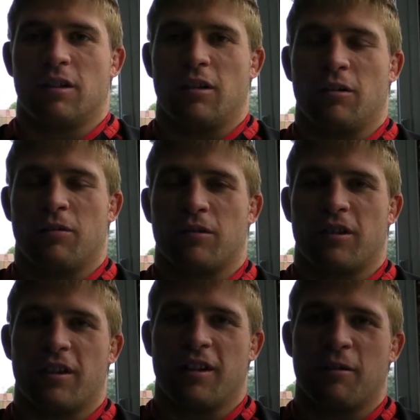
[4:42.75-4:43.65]
often
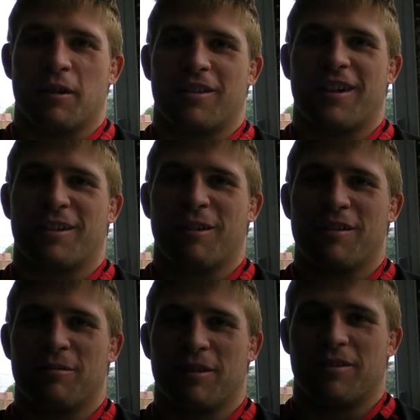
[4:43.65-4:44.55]
say no one could take away
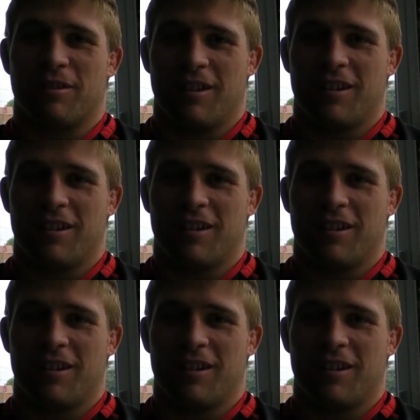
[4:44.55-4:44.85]
from us, really.